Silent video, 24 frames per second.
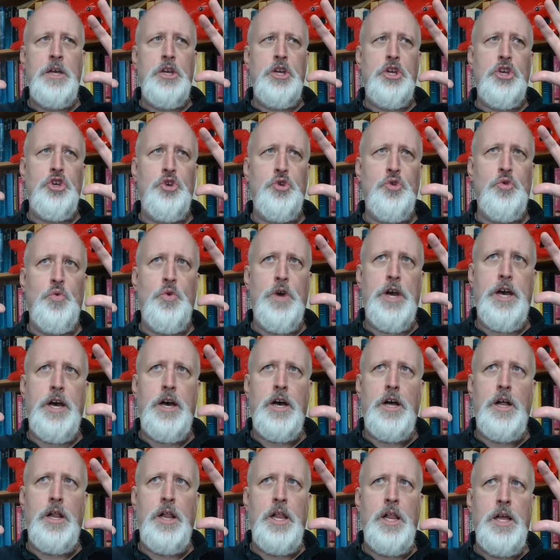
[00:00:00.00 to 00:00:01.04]
You
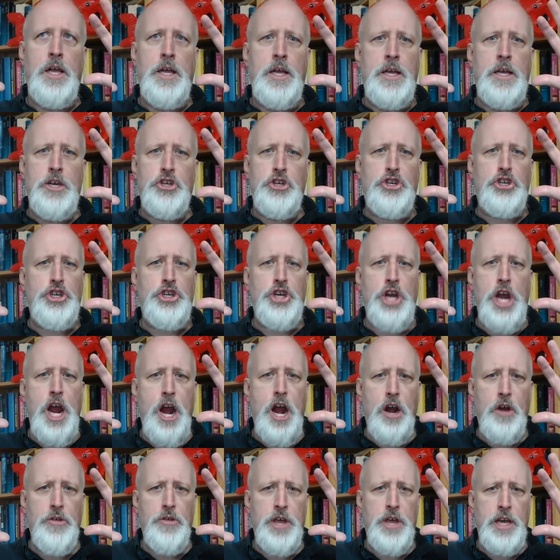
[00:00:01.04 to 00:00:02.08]
will
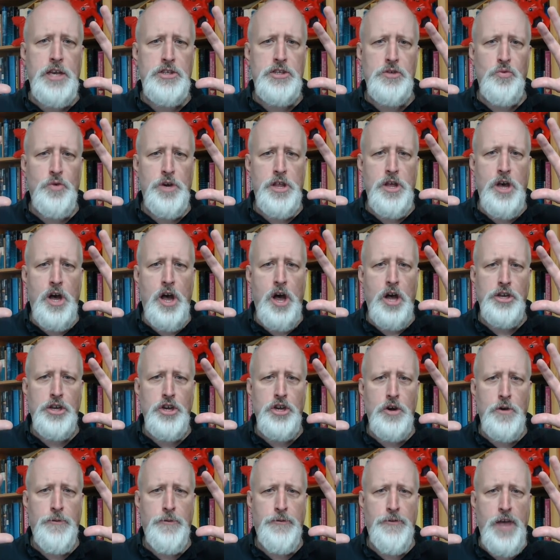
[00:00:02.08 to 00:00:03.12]
share this with all
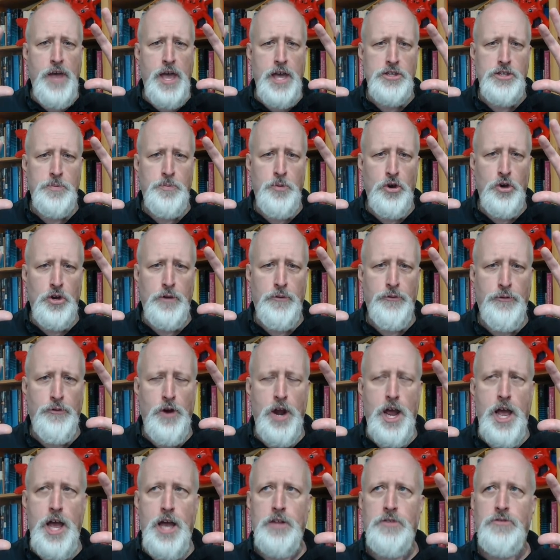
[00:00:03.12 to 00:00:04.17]
your Facebook
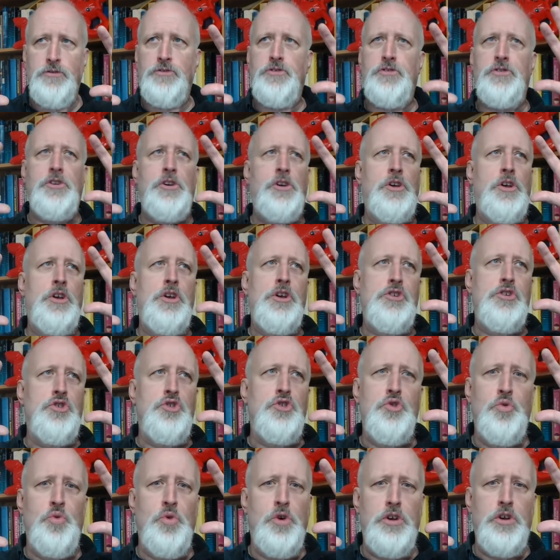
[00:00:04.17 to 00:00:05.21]
friends.
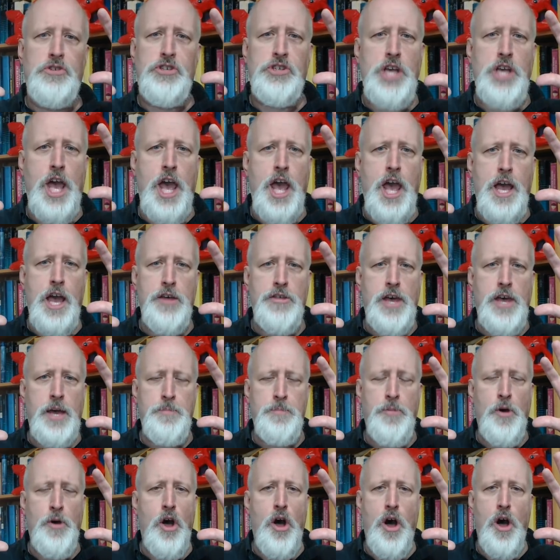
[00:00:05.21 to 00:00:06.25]
You will say
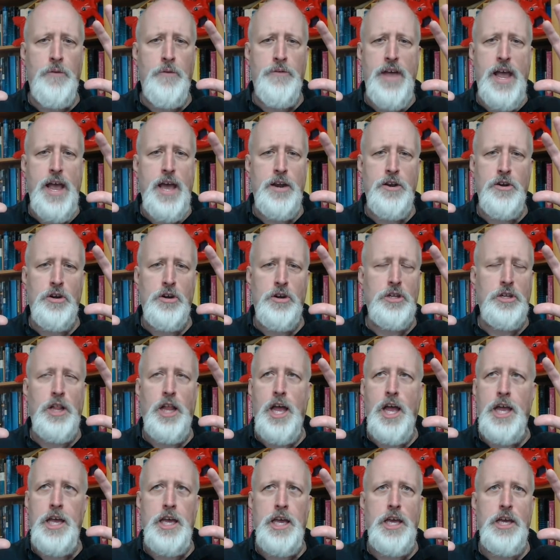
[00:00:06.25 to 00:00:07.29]
that Paul
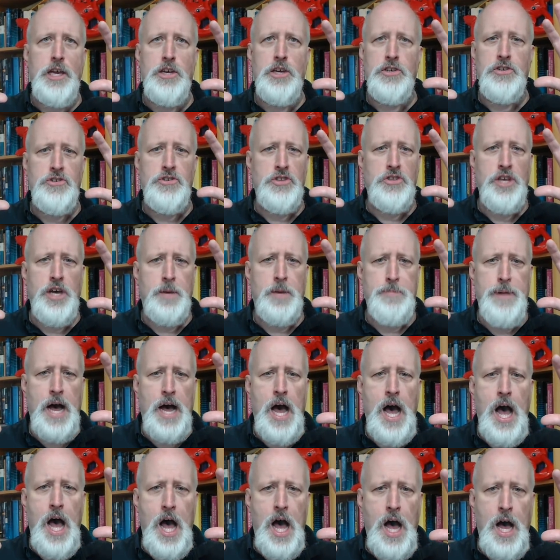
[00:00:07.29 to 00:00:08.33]
VanderKlay is the
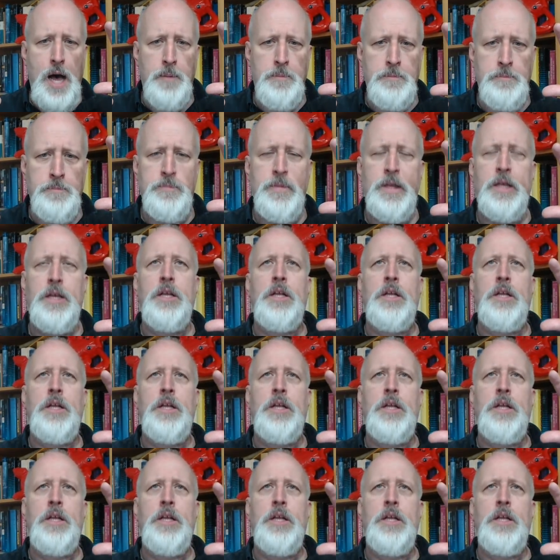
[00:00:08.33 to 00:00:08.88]
bomb.